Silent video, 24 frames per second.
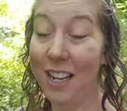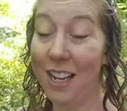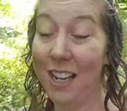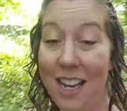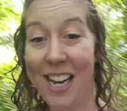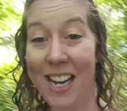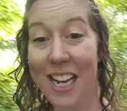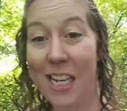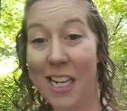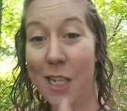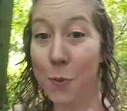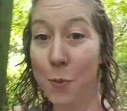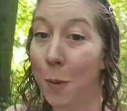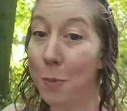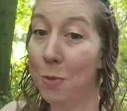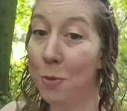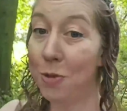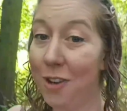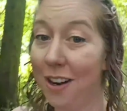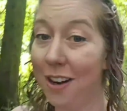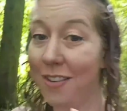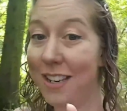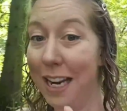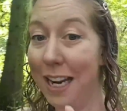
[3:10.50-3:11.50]
He swapped
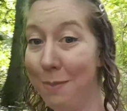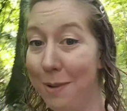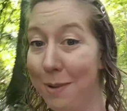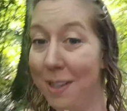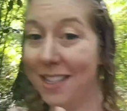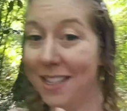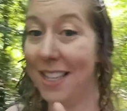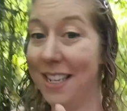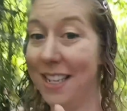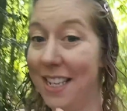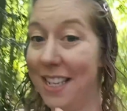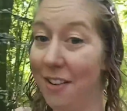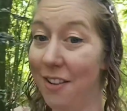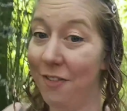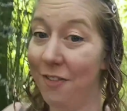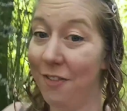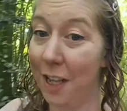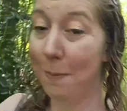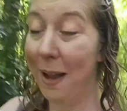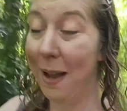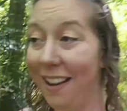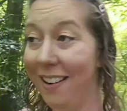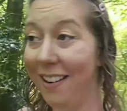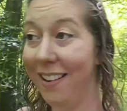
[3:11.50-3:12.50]
around elements that didn't fit the
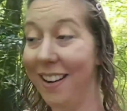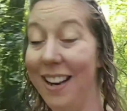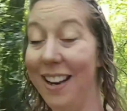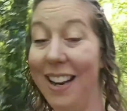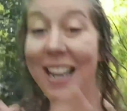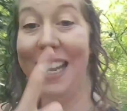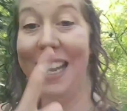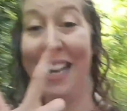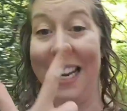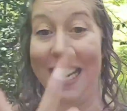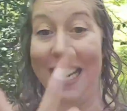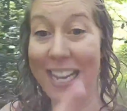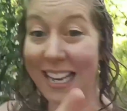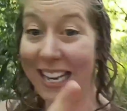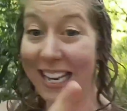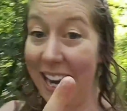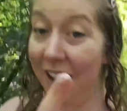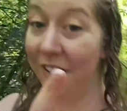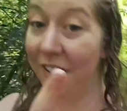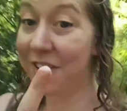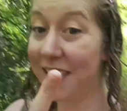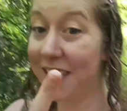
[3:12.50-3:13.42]
pattern, he left